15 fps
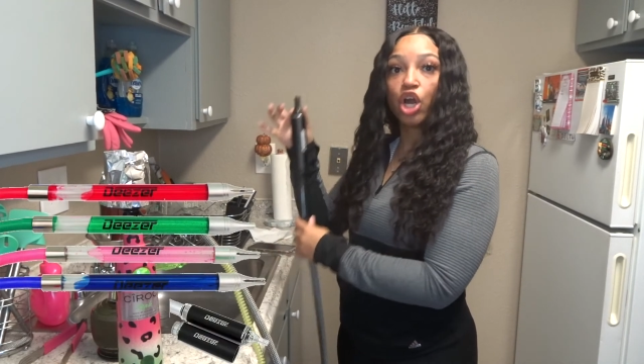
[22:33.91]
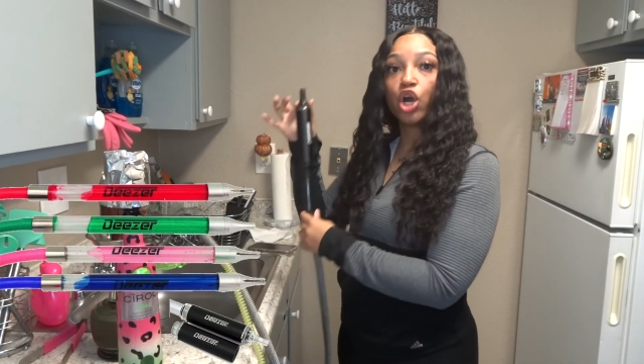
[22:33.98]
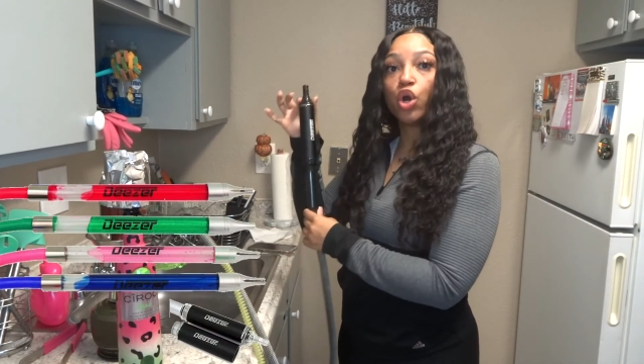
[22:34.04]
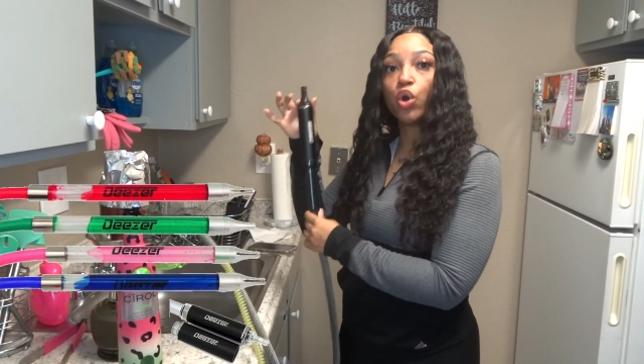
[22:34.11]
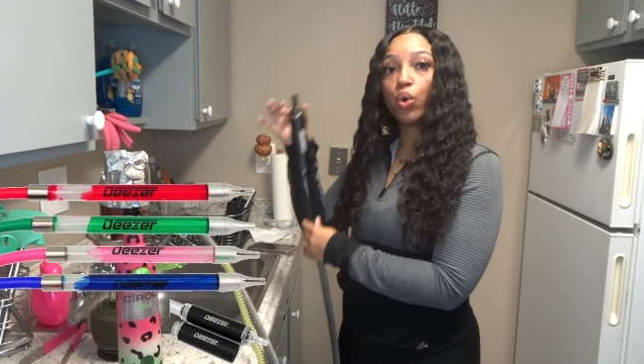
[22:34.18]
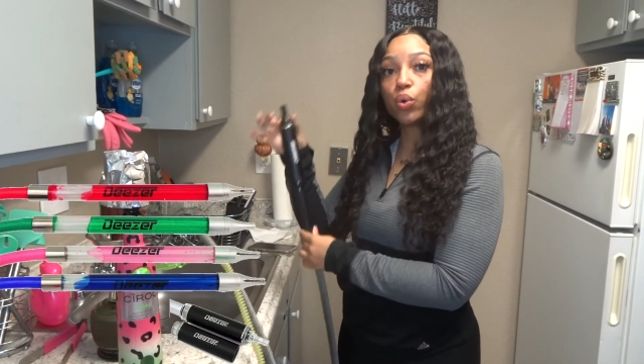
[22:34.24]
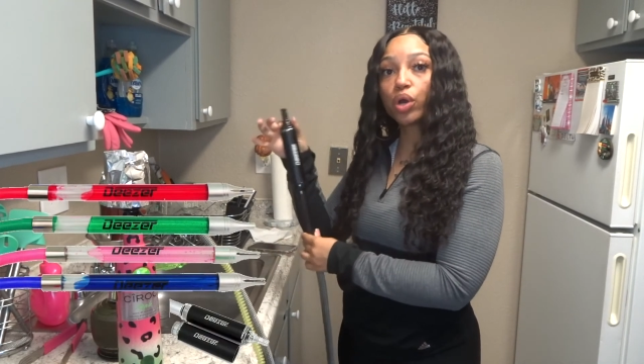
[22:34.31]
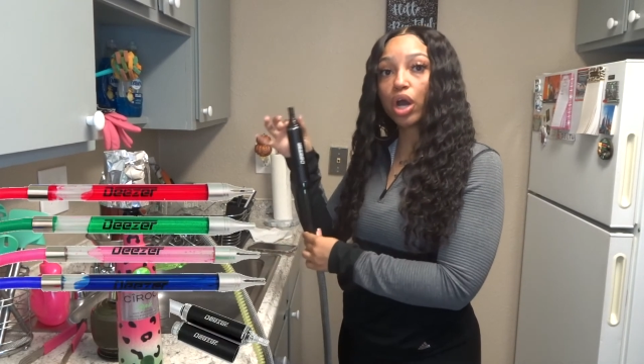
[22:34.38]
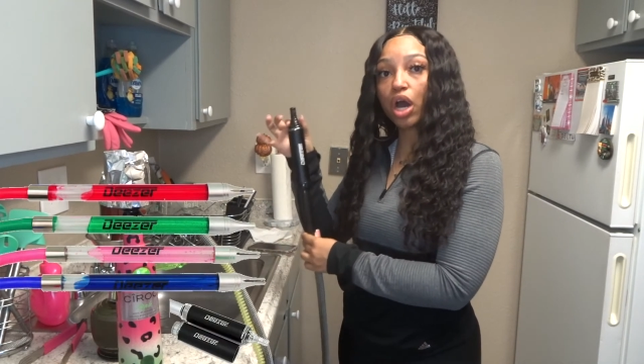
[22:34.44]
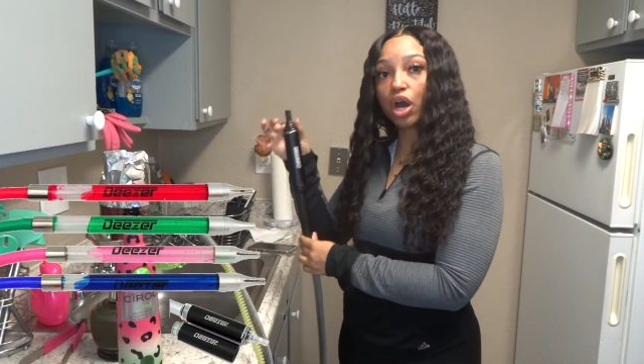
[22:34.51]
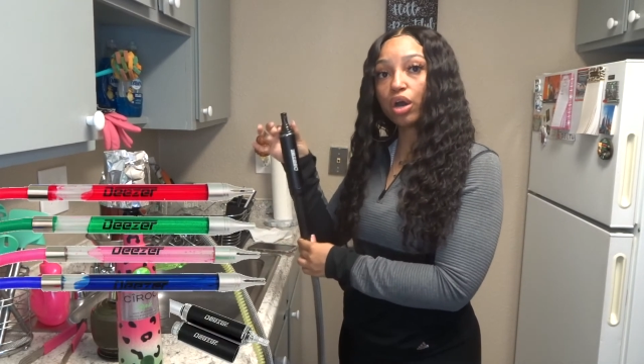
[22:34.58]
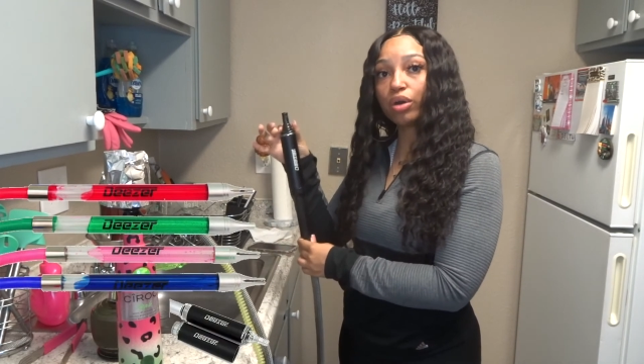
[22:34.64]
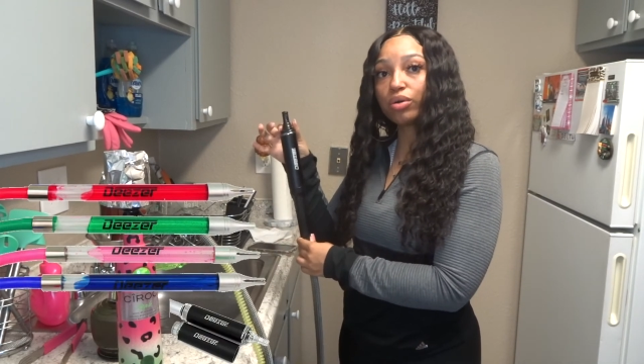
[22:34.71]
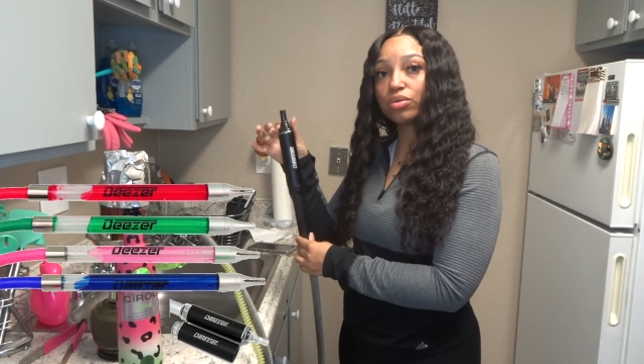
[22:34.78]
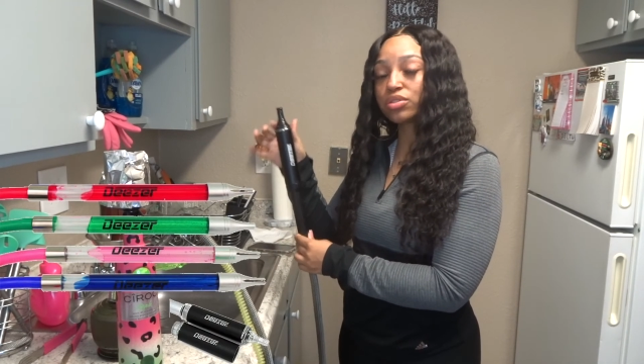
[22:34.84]
hookah
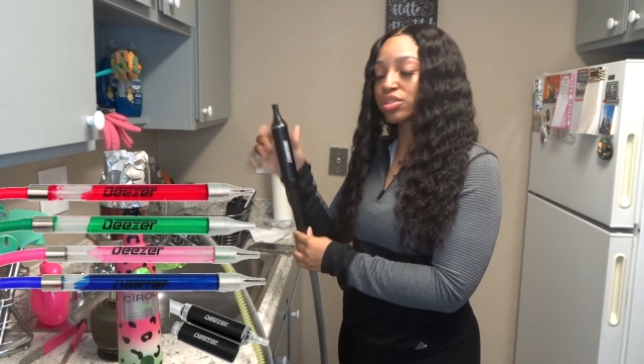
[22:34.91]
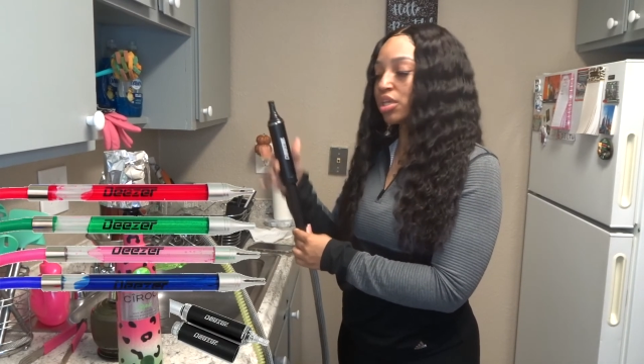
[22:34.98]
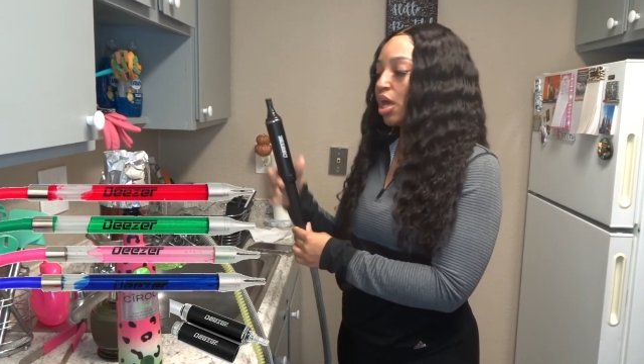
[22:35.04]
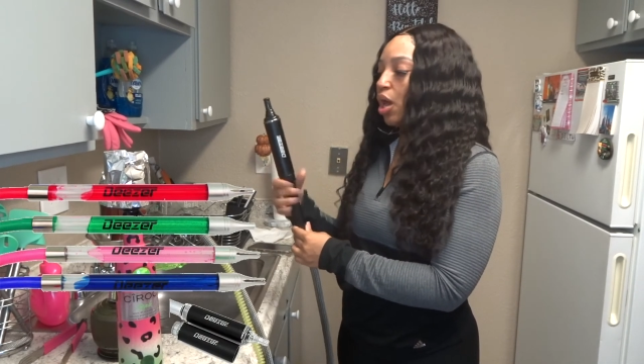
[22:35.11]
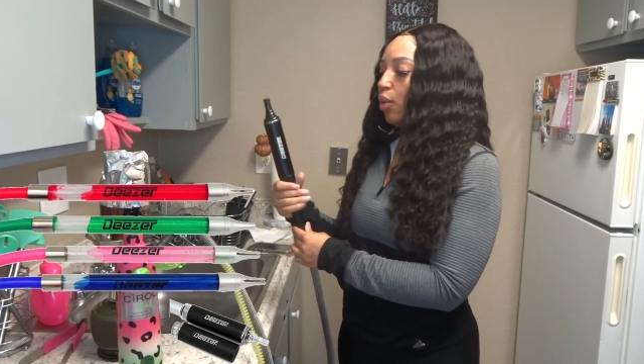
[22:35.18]
hose,